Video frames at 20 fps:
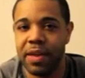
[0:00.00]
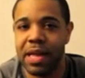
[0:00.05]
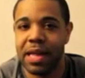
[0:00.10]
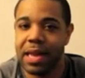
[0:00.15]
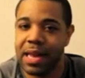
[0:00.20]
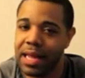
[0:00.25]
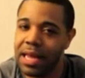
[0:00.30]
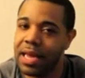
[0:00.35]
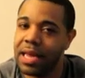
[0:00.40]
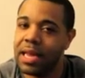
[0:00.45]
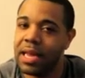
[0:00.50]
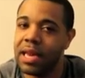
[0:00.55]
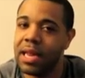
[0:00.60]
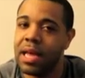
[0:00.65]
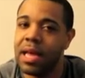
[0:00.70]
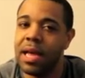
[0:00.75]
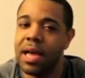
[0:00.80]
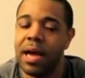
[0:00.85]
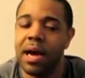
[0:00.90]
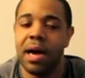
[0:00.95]
clean,
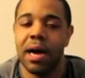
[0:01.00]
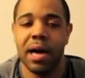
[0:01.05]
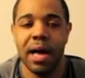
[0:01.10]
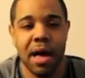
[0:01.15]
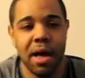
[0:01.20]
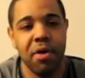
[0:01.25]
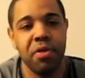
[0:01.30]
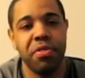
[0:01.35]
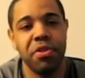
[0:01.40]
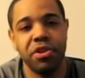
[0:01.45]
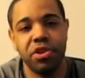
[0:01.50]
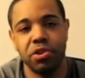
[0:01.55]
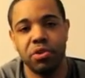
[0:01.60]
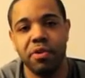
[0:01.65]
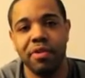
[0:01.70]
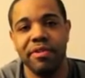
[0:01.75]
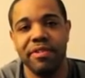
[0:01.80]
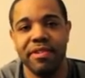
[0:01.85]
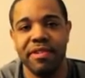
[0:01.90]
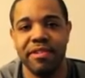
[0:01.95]
uh, healthy
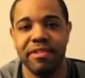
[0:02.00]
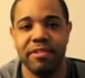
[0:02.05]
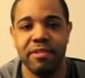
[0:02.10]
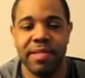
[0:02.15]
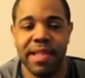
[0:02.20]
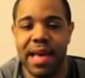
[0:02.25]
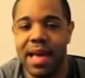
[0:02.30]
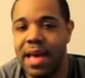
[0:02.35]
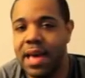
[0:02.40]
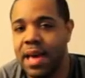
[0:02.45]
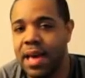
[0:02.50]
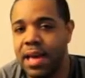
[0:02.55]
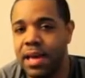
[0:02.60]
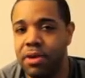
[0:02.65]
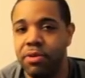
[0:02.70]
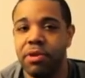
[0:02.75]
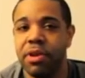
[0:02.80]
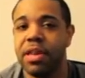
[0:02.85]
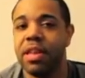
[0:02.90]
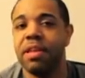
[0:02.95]
choices so that
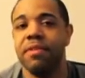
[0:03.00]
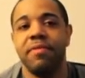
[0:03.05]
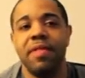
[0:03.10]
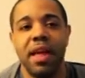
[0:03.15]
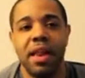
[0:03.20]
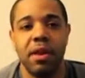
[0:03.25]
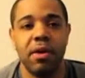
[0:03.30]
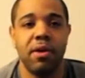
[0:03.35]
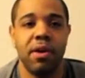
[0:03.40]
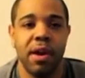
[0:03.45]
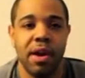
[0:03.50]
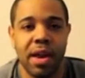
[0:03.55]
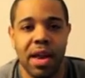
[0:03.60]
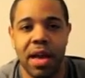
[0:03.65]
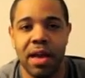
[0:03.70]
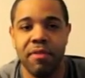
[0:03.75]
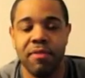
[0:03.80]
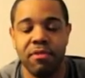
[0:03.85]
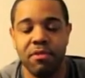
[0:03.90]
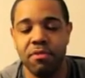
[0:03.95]
you can live that longer
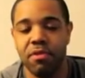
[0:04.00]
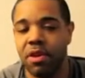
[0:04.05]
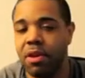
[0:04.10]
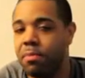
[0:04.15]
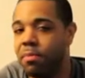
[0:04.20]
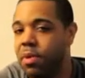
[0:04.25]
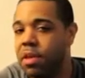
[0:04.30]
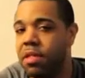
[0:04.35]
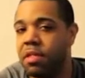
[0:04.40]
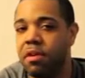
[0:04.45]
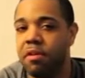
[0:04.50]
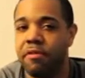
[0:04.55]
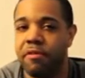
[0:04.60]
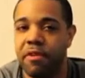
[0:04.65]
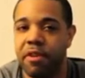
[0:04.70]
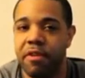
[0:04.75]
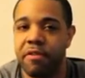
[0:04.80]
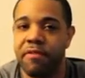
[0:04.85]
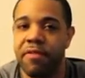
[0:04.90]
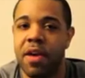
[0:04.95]
life, so you can be there
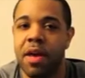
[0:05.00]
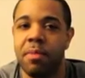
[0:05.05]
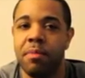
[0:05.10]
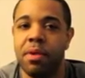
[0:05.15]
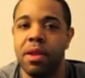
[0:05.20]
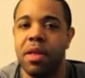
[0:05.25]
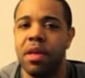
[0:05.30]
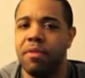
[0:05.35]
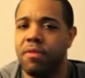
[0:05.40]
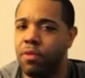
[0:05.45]
for your family.